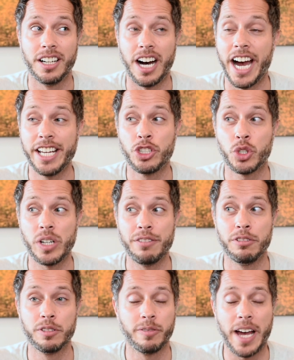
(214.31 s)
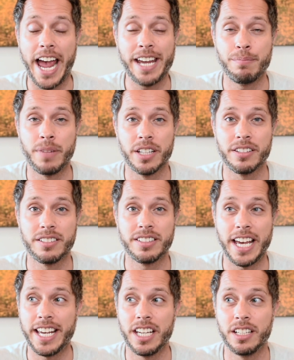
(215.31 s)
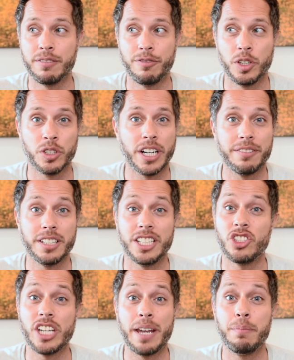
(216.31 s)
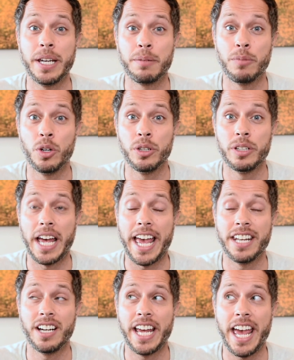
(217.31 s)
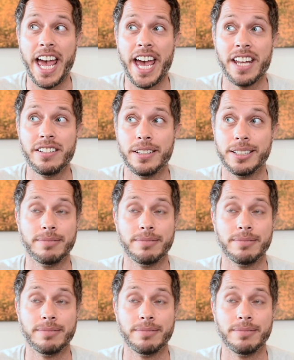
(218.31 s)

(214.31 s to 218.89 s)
I had traveled for 8 months taking photographs in JPEG mode and I had